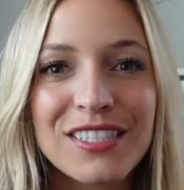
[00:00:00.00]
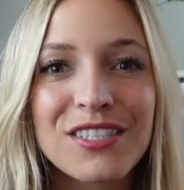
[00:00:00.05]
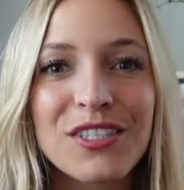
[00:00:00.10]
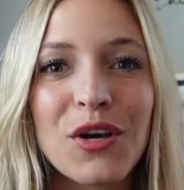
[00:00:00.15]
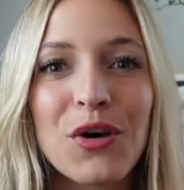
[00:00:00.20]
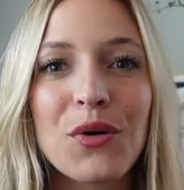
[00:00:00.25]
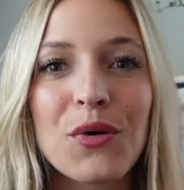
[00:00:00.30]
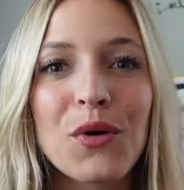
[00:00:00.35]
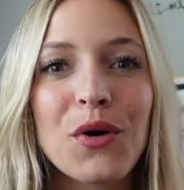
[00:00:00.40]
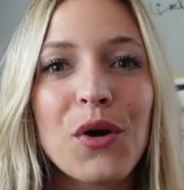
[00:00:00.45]

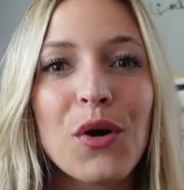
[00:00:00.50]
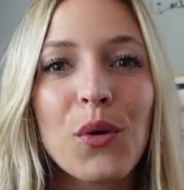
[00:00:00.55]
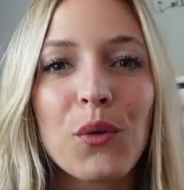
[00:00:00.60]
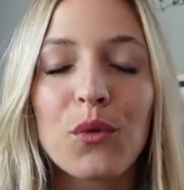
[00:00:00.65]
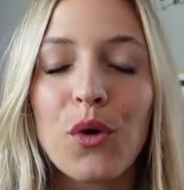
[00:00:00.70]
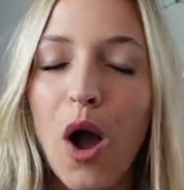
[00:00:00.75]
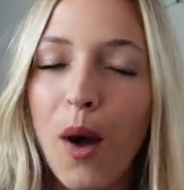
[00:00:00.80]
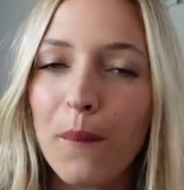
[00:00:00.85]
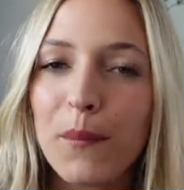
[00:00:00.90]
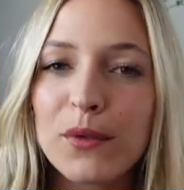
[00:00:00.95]
so
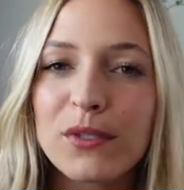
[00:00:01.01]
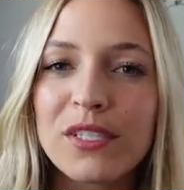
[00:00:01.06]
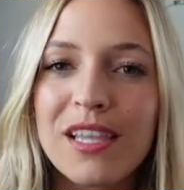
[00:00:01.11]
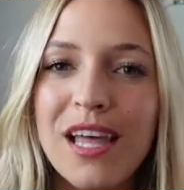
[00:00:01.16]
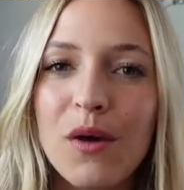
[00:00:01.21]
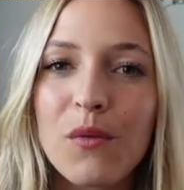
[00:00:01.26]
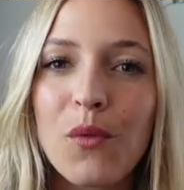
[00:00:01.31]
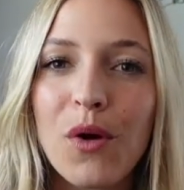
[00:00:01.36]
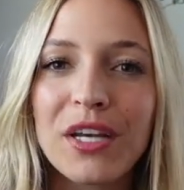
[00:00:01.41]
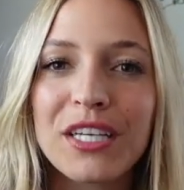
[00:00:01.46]
we're almost to
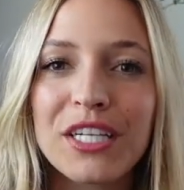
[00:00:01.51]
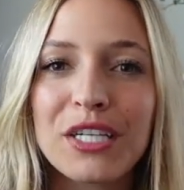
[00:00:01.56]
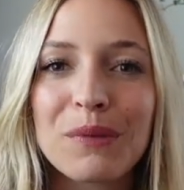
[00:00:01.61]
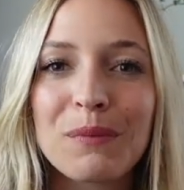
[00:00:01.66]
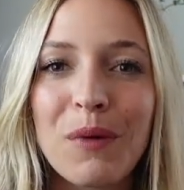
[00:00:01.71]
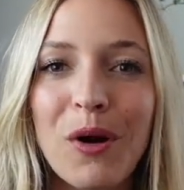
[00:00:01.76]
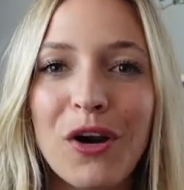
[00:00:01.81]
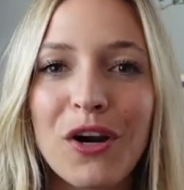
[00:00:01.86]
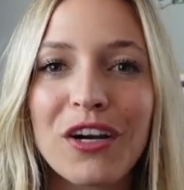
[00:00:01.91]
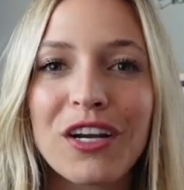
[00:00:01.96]
that one year
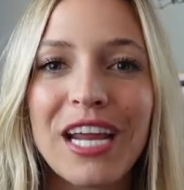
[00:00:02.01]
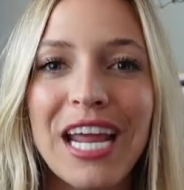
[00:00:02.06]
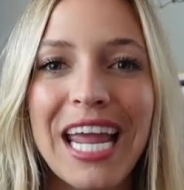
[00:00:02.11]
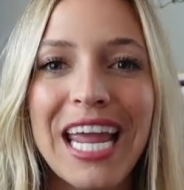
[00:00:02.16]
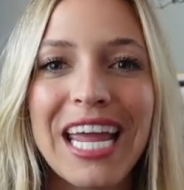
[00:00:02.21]
mark.